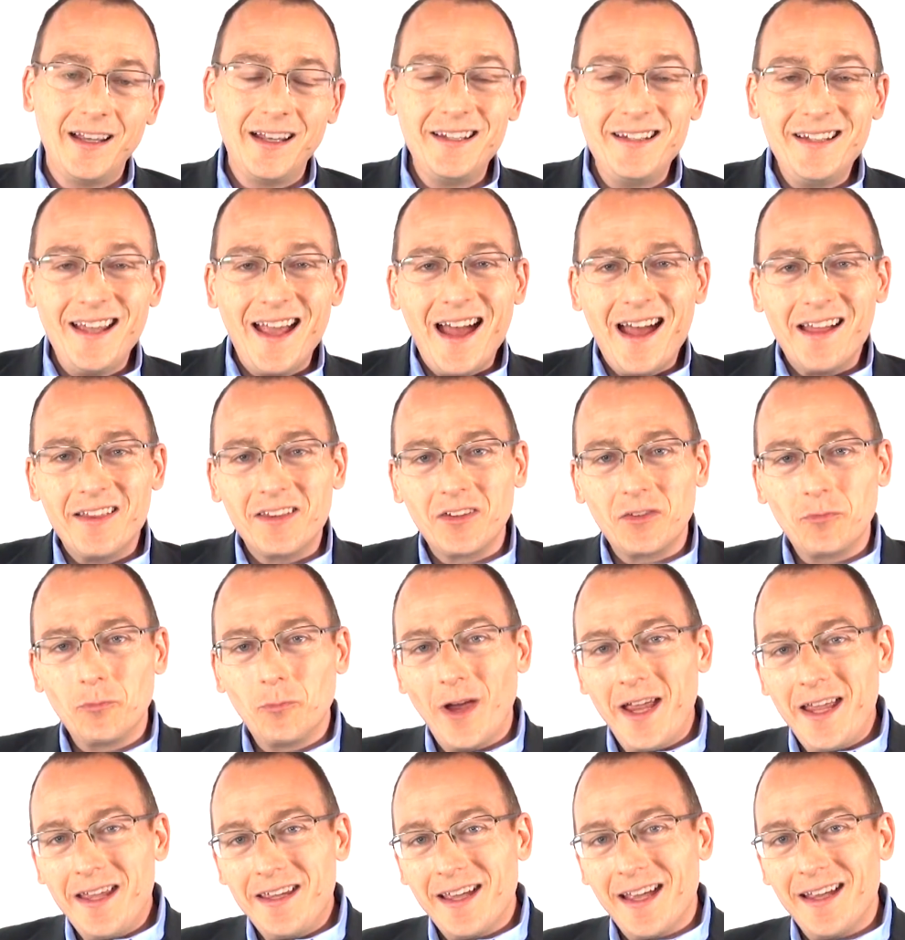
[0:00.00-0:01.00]
And yeah, this
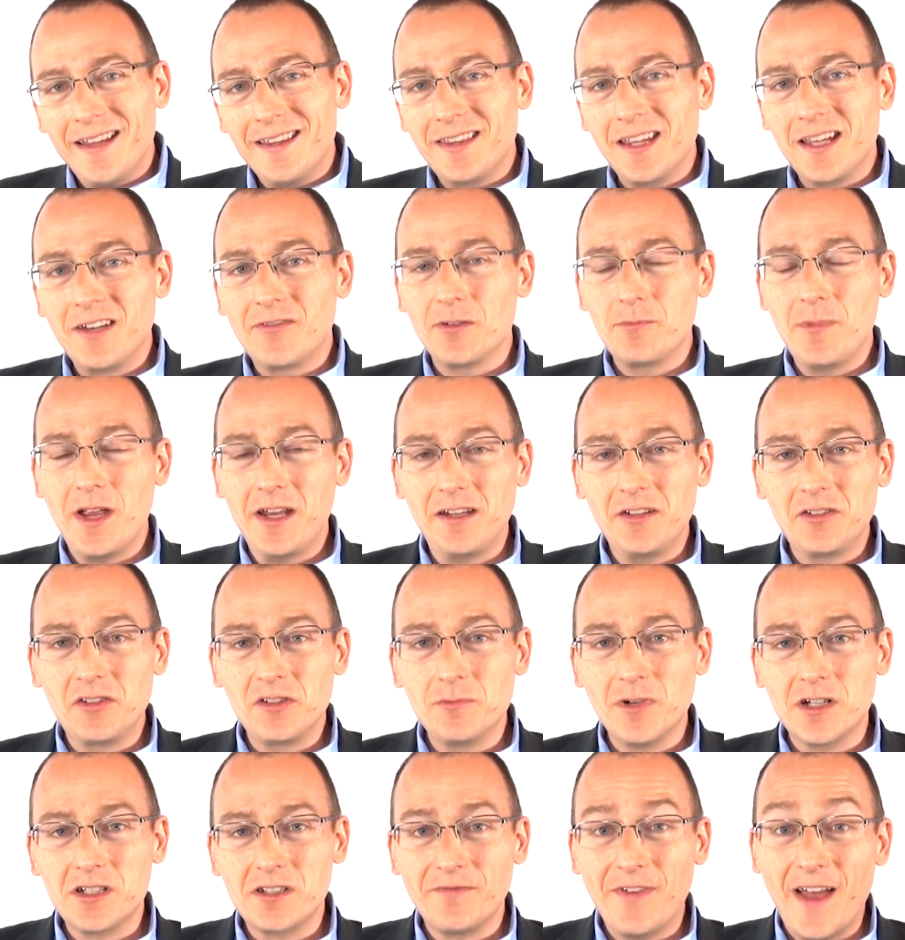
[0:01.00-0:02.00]
weight gain thing from eating
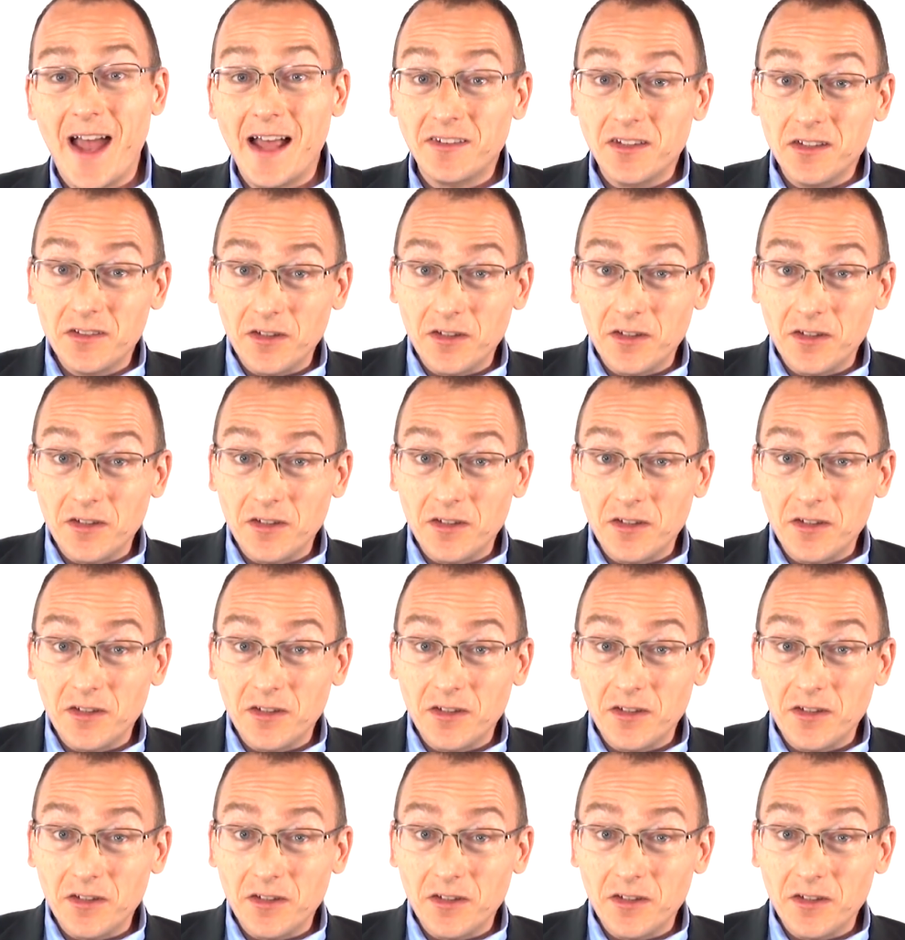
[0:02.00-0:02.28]
too much fats,